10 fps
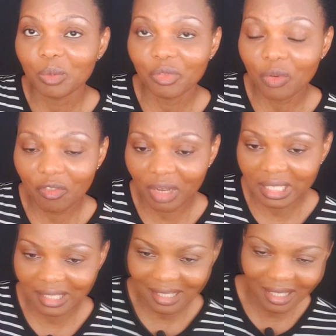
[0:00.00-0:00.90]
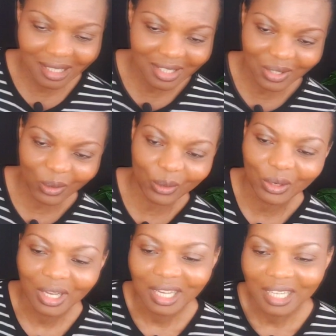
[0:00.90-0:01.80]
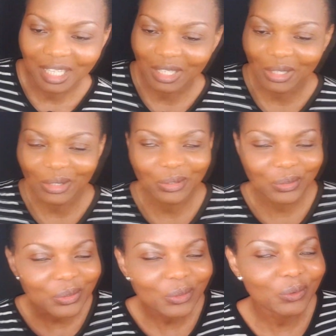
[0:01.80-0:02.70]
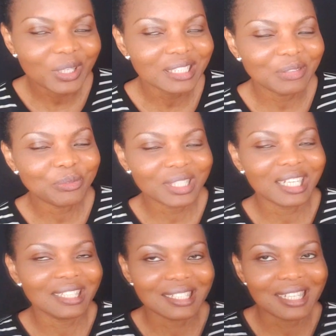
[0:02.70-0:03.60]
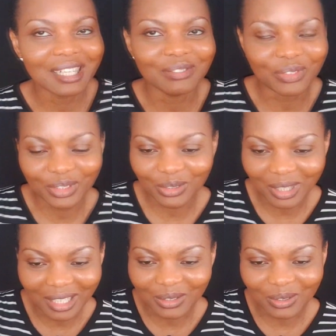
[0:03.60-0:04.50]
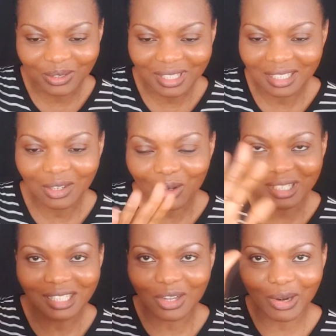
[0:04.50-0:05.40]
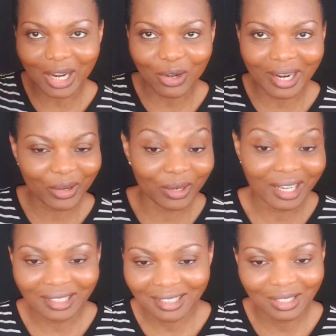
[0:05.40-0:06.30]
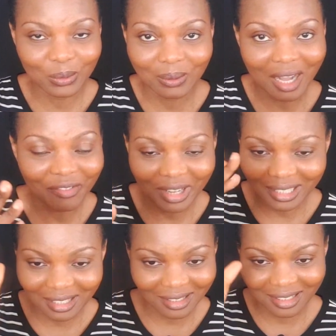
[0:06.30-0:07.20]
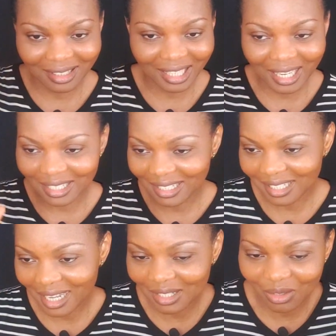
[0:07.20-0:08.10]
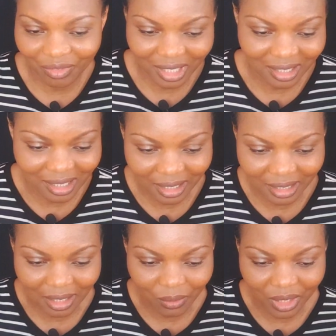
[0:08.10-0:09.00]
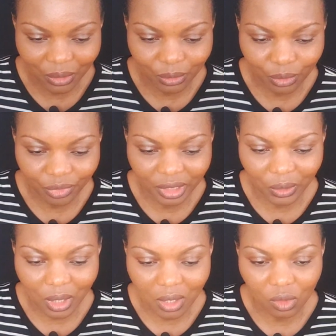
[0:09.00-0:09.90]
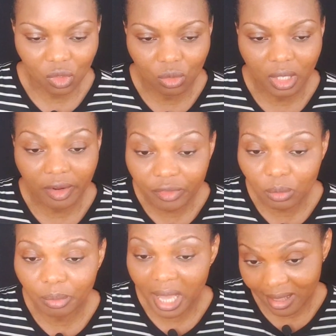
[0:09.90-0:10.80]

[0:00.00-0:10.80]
be 4 valleys. So yeah, when they bring a design for you and you see all these corner, it will affect these kinds of things later when you're roofing your house. So you have to bear